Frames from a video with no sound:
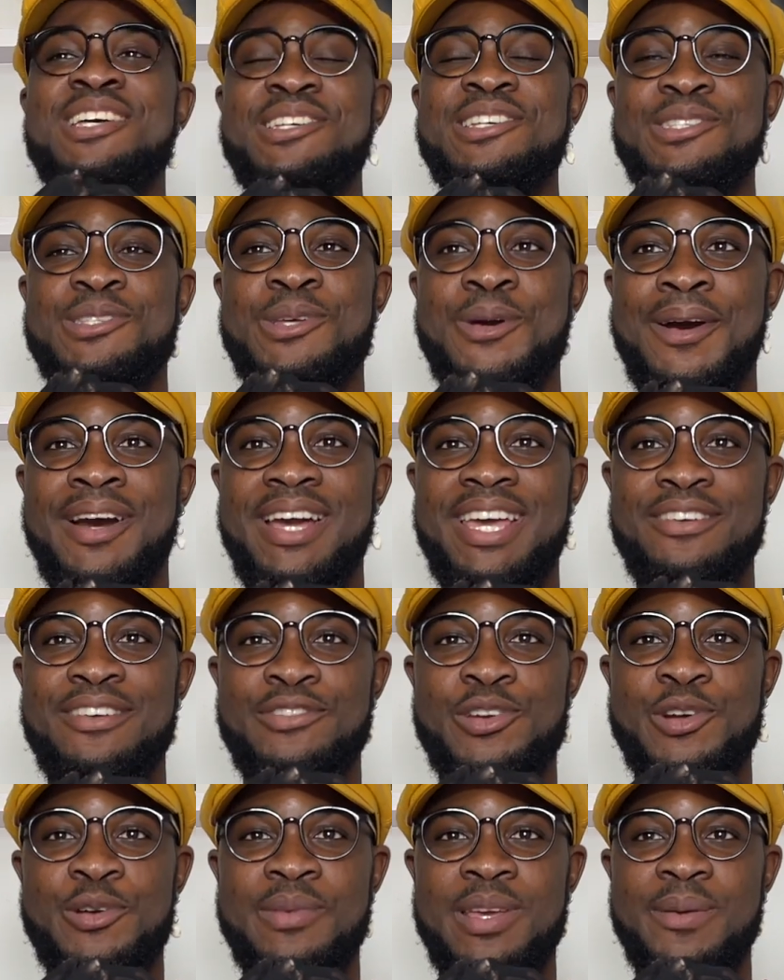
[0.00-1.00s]
So if
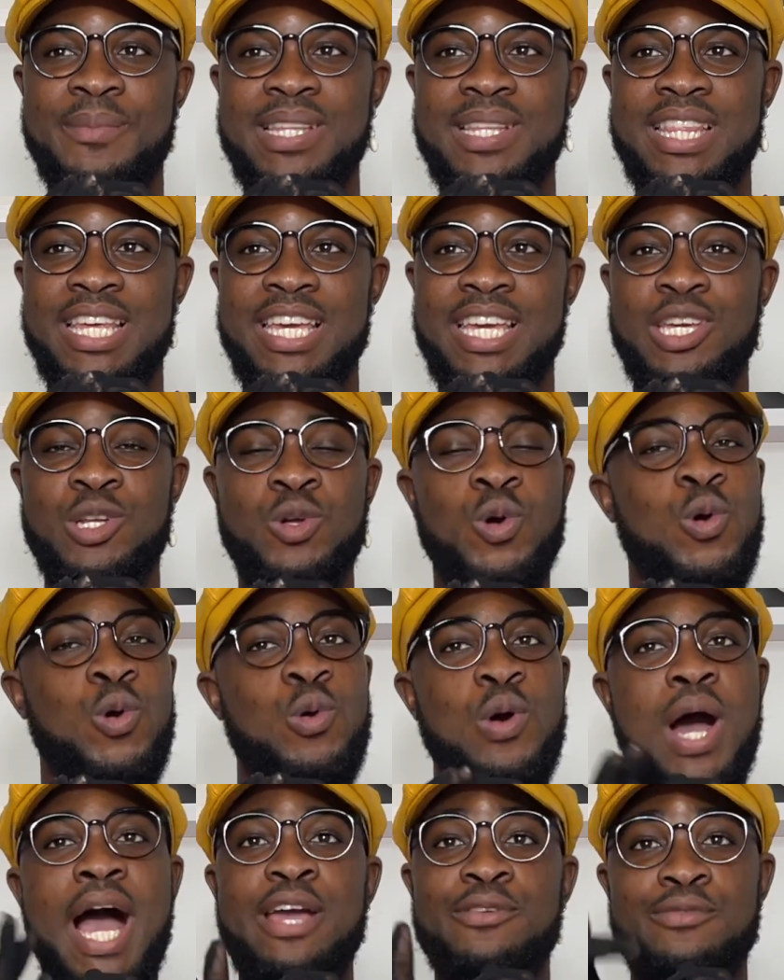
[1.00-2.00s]
you're maybe thinking,
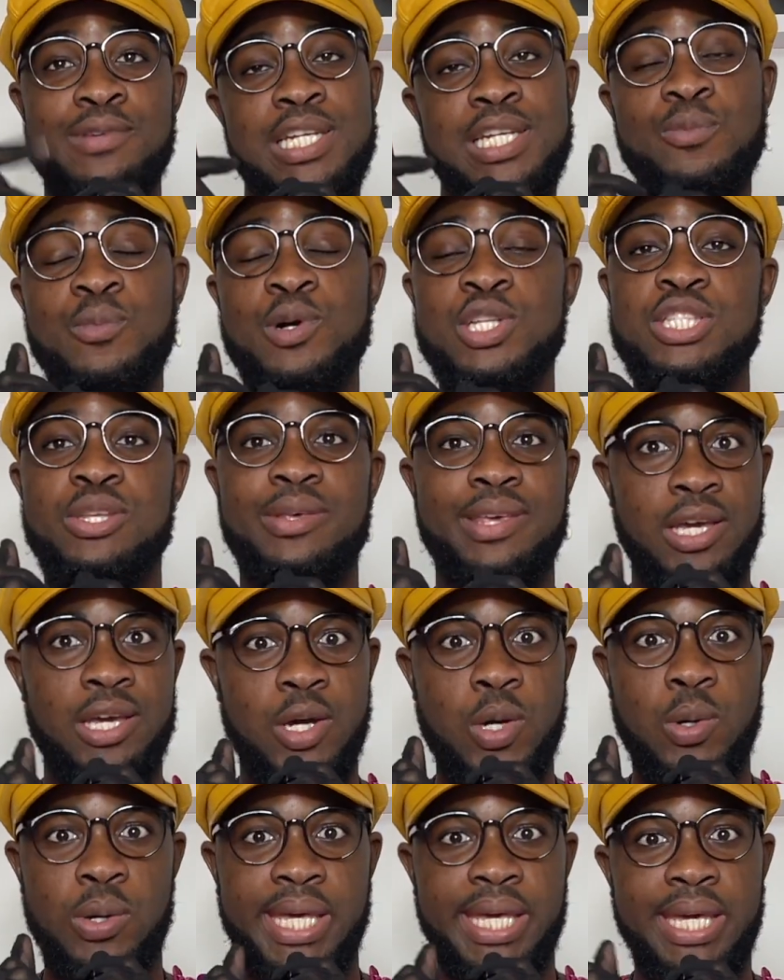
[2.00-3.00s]
oh, I really want to
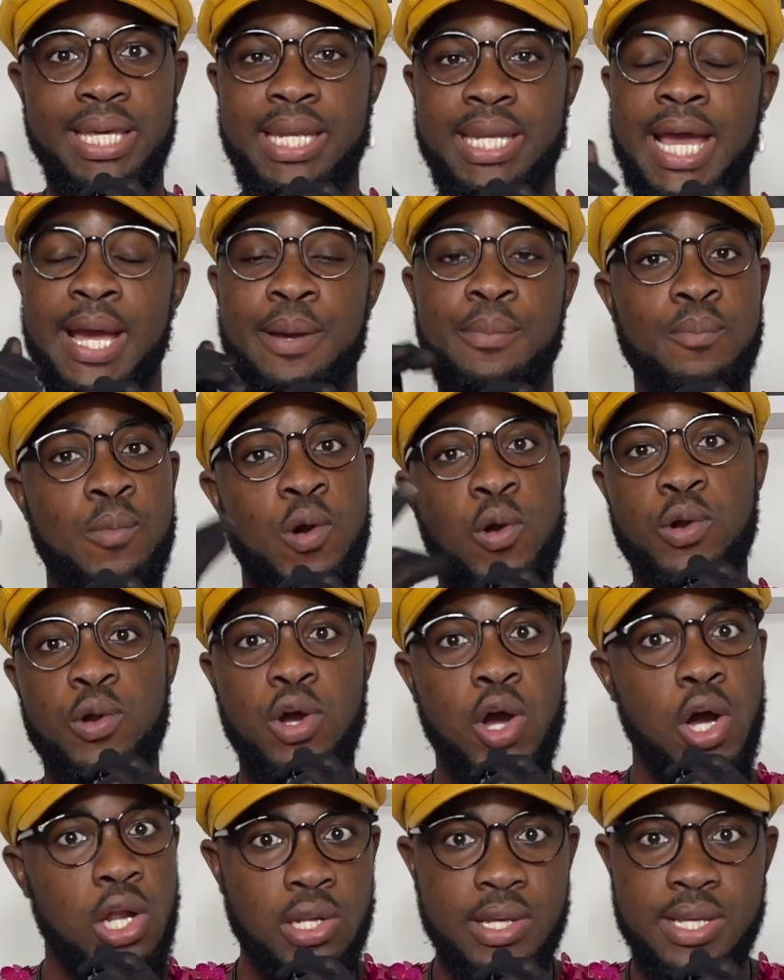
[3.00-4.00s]
inculcate like more
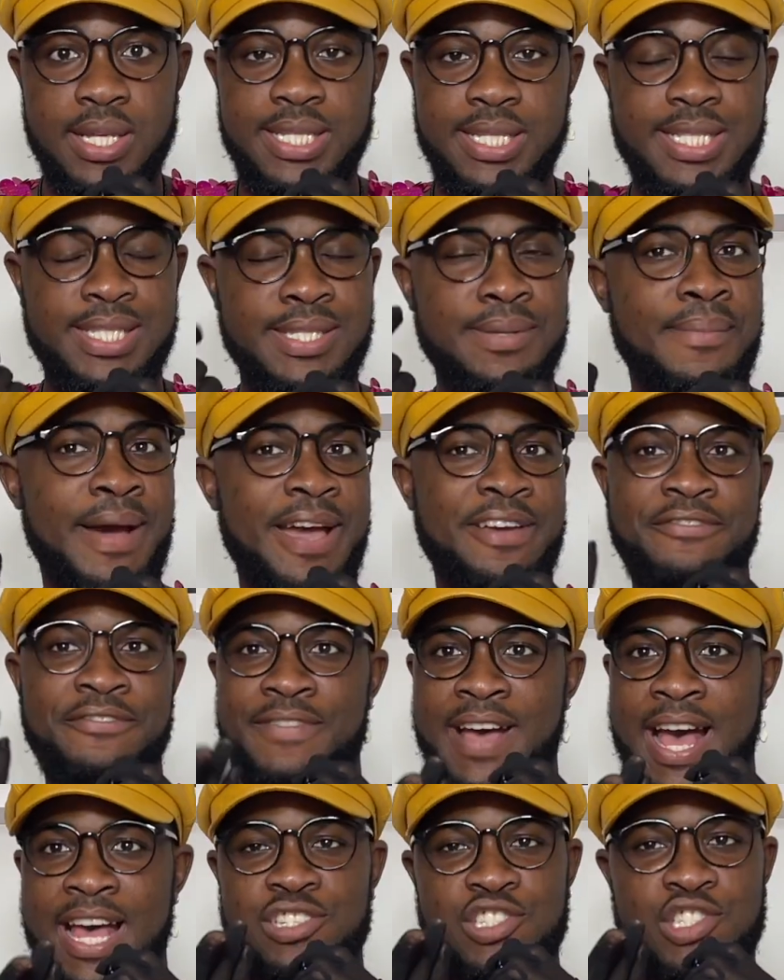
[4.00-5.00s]
colors to my
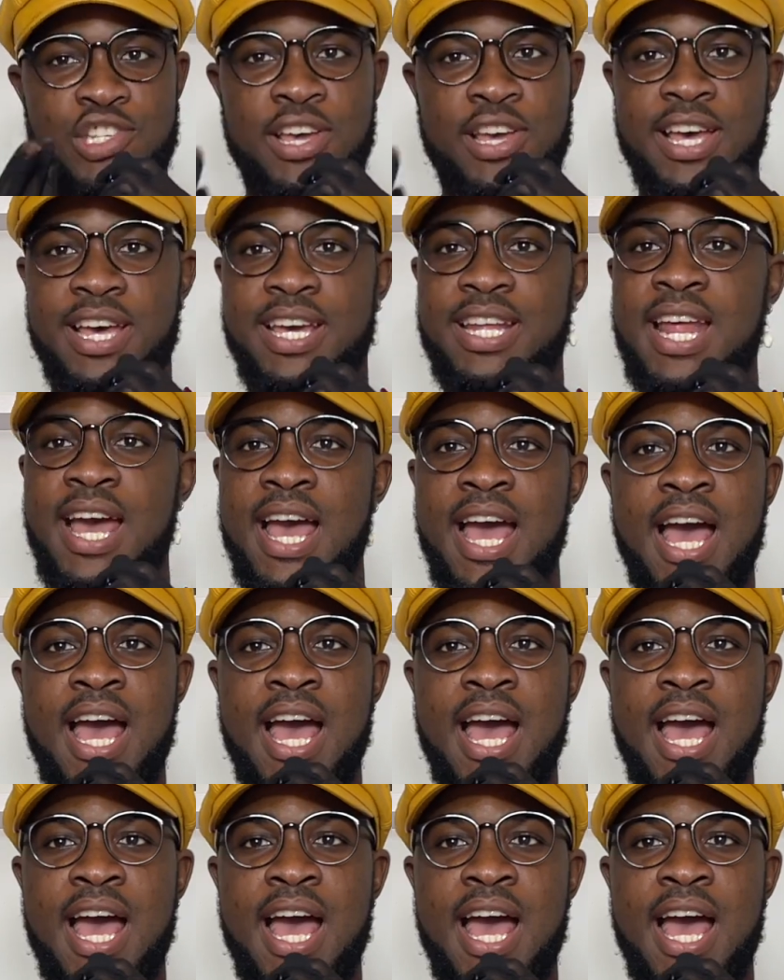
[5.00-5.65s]
fashion,